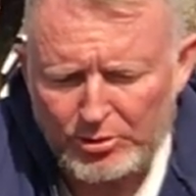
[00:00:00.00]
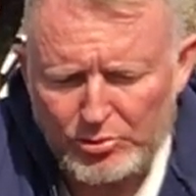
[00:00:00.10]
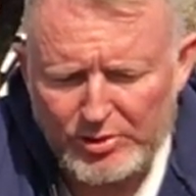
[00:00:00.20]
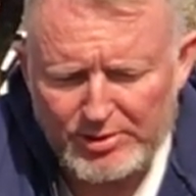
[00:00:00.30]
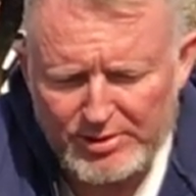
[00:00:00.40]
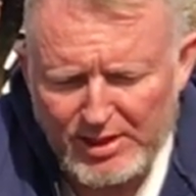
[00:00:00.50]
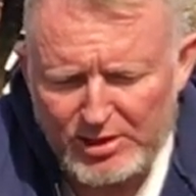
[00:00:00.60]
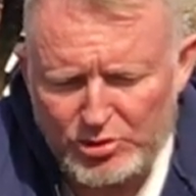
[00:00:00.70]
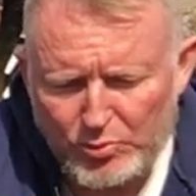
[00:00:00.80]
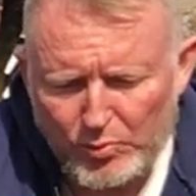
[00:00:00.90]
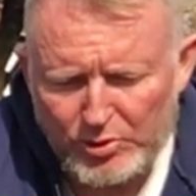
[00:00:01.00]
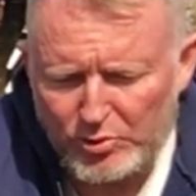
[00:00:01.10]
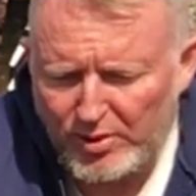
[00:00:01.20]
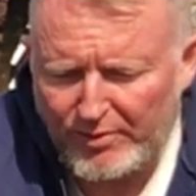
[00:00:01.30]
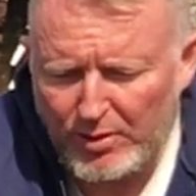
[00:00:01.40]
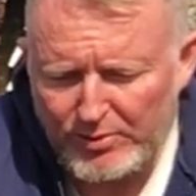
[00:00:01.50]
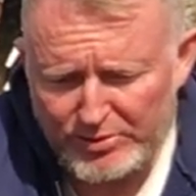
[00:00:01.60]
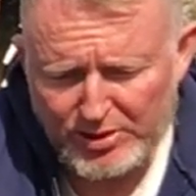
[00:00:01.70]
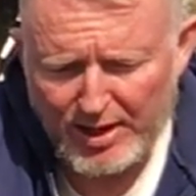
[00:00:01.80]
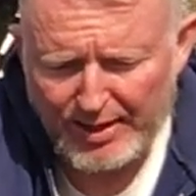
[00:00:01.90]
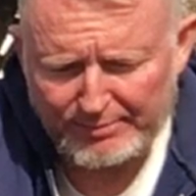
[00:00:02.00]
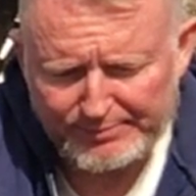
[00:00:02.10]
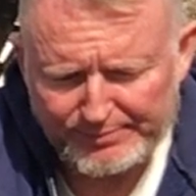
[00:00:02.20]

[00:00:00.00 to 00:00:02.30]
You can teach what you have always taught.